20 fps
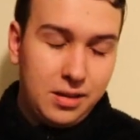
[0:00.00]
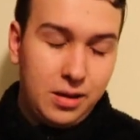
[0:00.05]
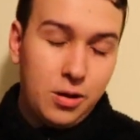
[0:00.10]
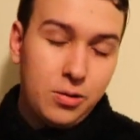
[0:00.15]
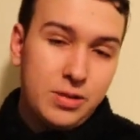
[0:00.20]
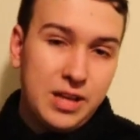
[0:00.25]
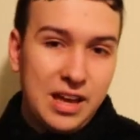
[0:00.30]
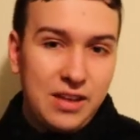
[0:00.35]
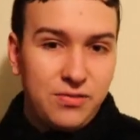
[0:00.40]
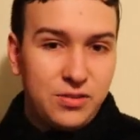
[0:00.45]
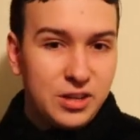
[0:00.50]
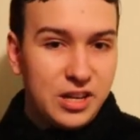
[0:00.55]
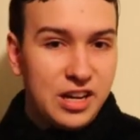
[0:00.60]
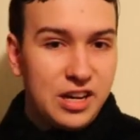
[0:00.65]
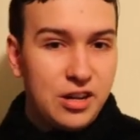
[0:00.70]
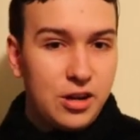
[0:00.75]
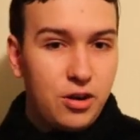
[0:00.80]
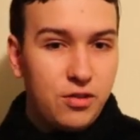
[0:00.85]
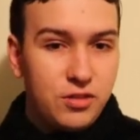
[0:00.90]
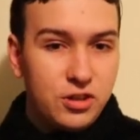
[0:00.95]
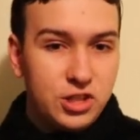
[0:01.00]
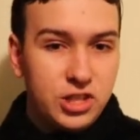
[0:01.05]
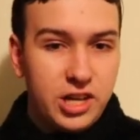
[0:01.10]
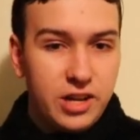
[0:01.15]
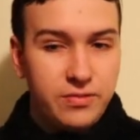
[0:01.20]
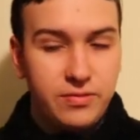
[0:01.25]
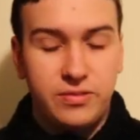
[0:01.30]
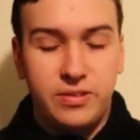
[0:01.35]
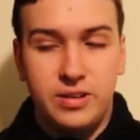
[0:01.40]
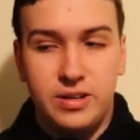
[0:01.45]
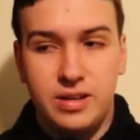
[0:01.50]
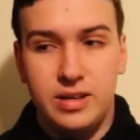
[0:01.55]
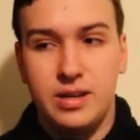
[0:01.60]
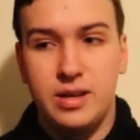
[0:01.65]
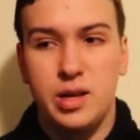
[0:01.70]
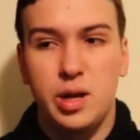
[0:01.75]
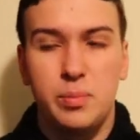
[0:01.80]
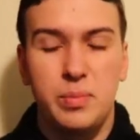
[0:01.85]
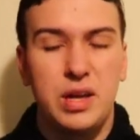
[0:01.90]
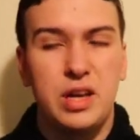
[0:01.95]
Okay, for getting over stuff,
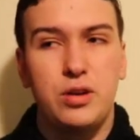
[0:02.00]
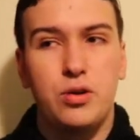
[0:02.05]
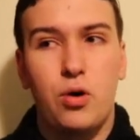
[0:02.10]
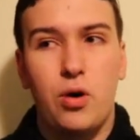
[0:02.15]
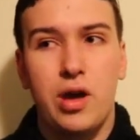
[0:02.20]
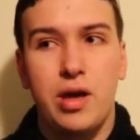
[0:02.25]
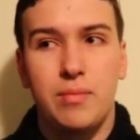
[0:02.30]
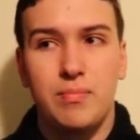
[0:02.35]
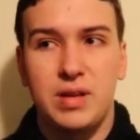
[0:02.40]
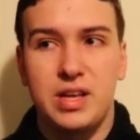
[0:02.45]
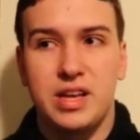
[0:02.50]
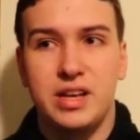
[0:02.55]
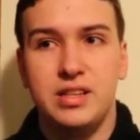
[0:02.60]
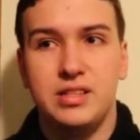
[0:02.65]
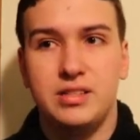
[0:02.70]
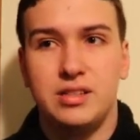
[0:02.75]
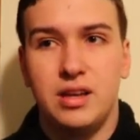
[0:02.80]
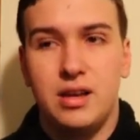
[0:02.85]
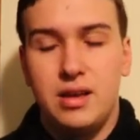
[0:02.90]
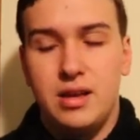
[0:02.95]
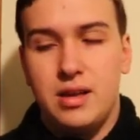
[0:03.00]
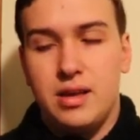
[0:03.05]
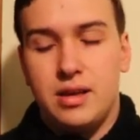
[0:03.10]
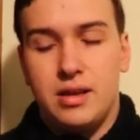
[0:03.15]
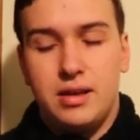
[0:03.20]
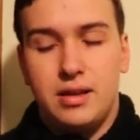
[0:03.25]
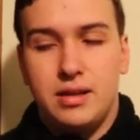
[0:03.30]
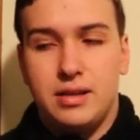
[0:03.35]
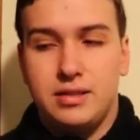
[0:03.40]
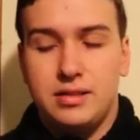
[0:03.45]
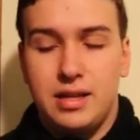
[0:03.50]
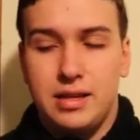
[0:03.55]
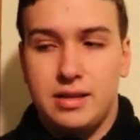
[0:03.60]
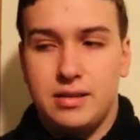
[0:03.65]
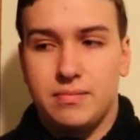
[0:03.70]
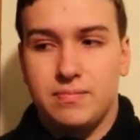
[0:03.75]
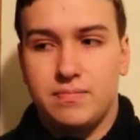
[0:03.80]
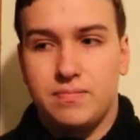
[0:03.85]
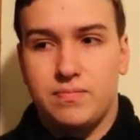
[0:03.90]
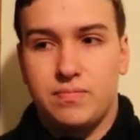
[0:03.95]
it'll be annoying because it's
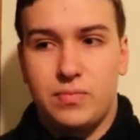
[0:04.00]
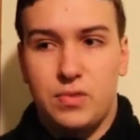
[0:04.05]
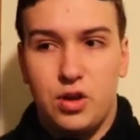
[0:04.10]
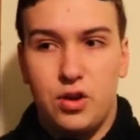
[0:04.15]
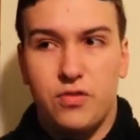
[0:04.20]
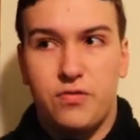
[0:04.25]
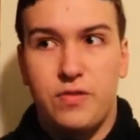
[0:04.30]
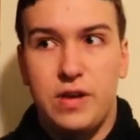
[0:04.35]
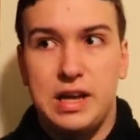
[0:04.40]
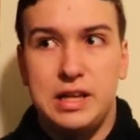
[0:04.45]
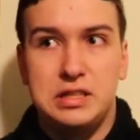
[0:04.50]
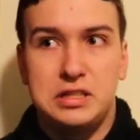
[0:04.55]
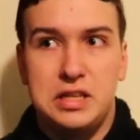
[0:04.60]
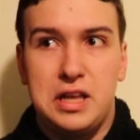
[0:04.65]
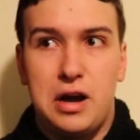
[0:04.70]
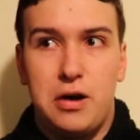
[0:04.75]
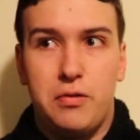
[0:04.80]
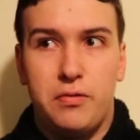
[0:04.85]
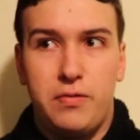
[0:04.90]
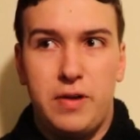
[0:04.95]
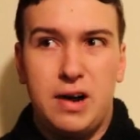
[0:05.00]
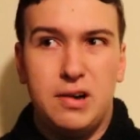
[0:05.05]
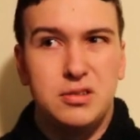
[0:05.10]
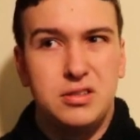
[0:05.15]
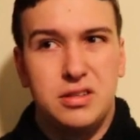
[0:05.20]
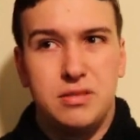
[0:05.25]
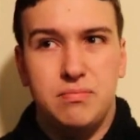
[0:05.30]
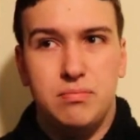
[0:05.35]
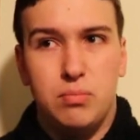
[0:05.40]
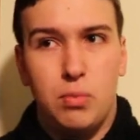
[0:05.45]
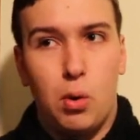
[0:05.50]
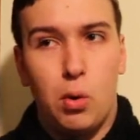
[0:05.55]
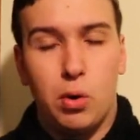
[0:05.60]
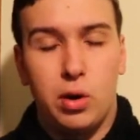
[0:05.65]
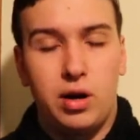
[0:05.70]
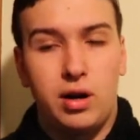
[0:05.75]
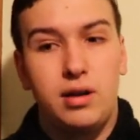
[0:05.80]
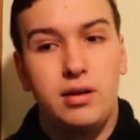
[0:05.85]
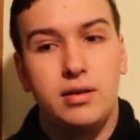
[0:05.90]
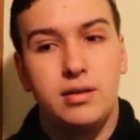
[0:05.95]
like your thing's now 1,000
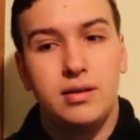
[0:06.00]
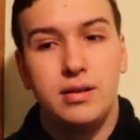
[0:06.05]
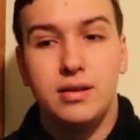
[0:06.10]
more.